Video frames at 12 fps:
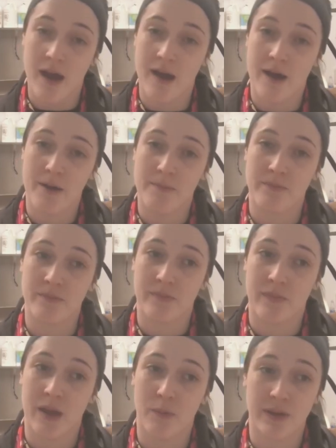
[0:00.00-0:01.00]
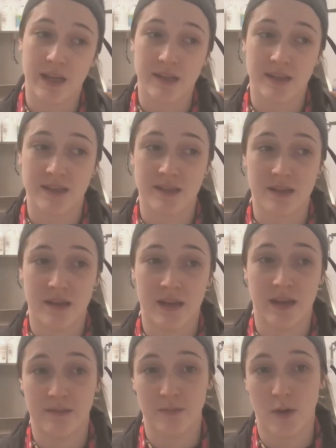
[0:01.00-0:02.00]
And what that does is
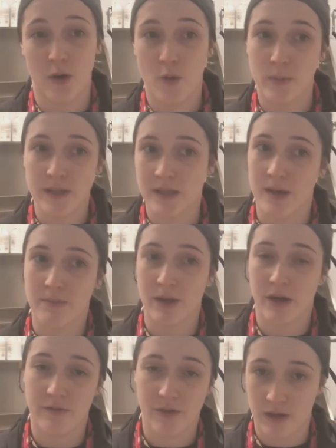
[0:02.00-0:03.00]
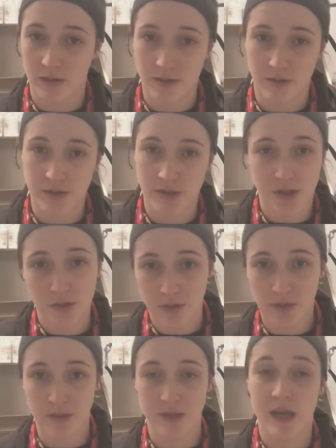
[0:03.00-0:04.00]
it opens up their follicles or
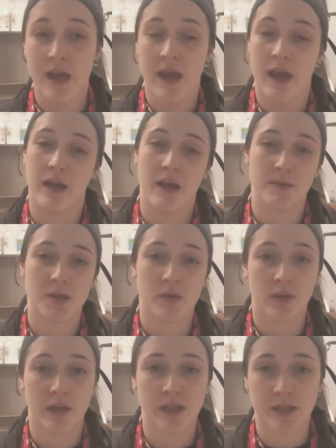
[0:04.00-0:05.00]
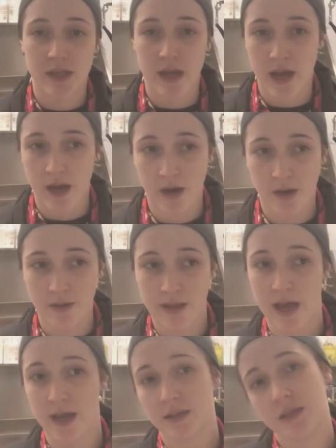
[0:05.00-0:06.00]
cuticles and helps to release hair
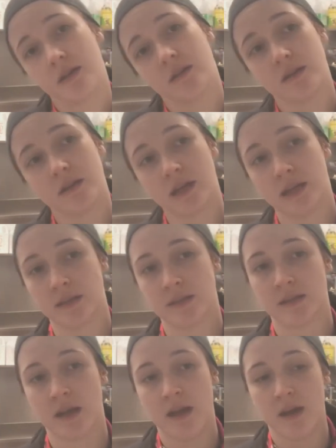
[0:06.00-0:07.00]
that is